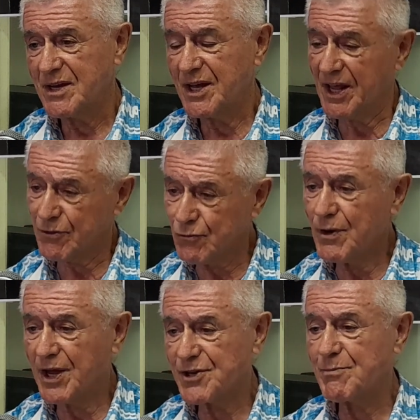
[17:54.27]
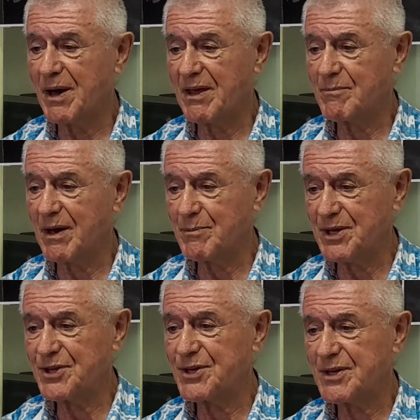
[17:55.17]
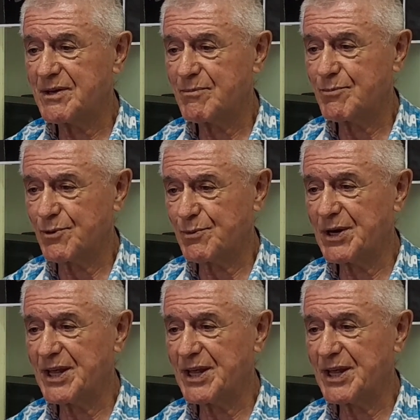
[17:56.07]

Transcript: And I do age my meat properly,